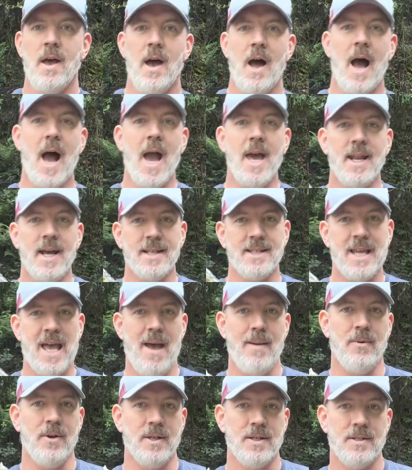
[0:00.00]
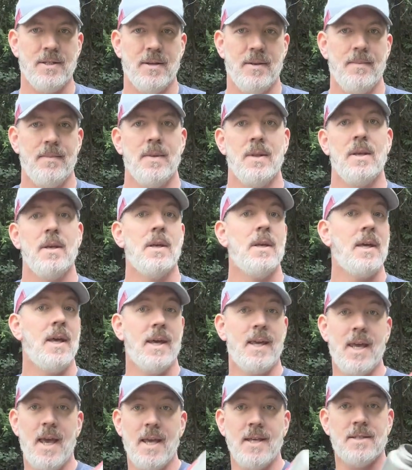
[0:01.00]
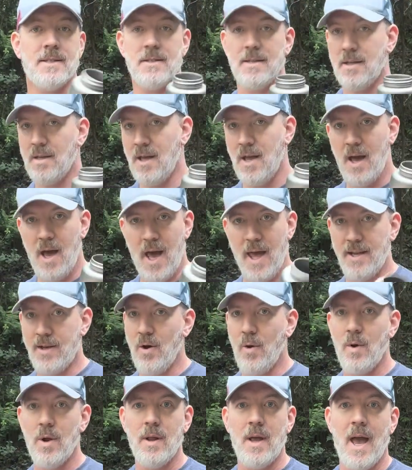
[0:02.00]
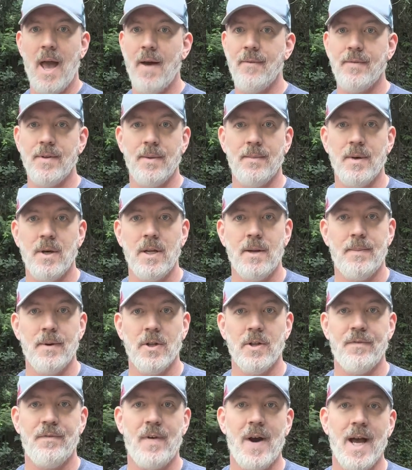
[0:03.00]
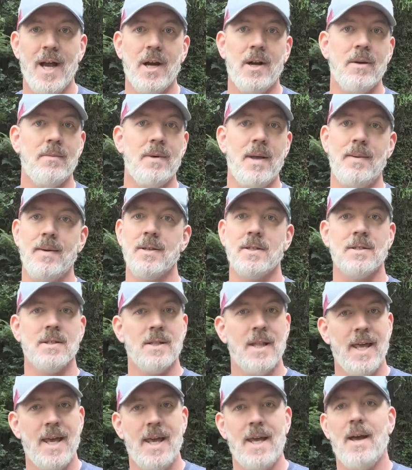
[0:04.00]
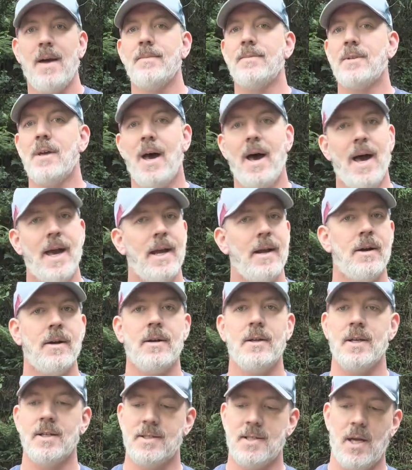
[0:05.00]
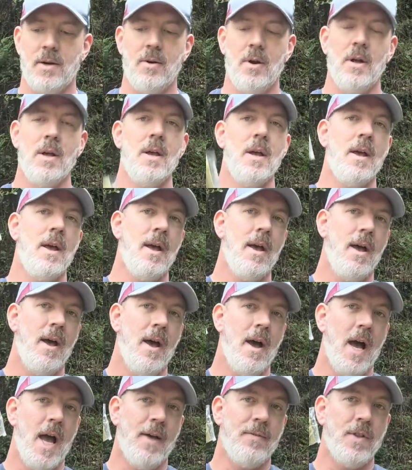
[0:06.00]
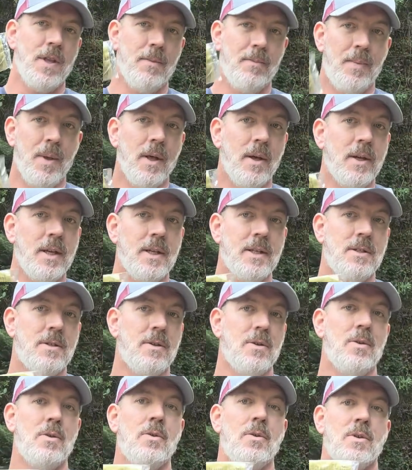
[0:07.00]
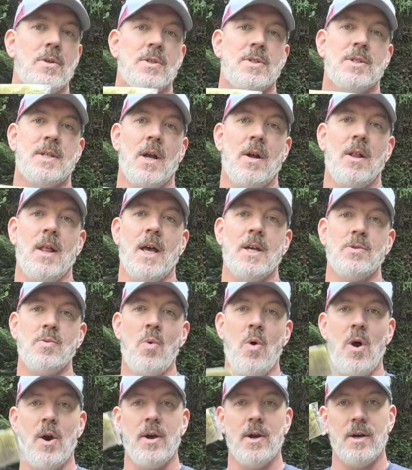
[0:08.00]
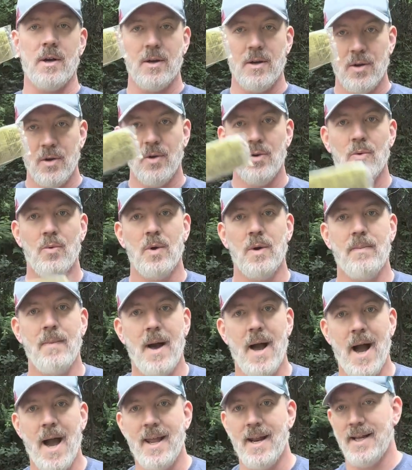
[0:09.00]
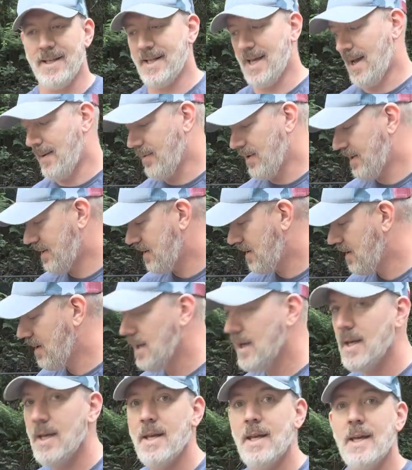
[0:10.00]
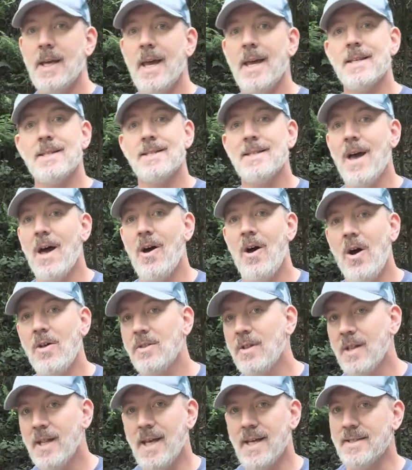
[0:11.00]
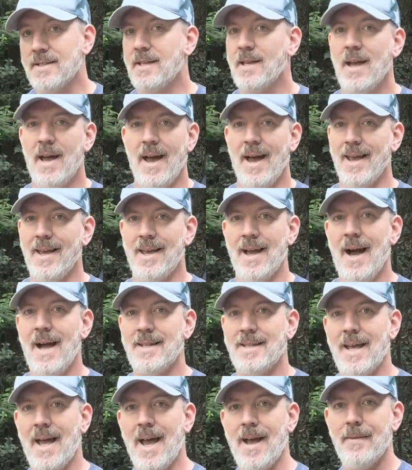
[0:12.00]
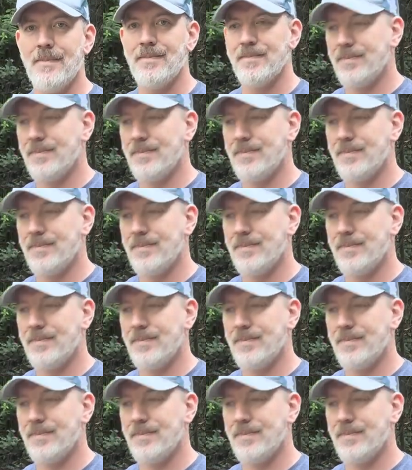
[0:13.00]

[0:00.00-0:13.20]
iodine tablets. In case I don't want to have the ability to build a fire, maybe it's late, I'm tired, etc. I have the ability to sterilize water with my iodine tablets. It's not on the list. I got that,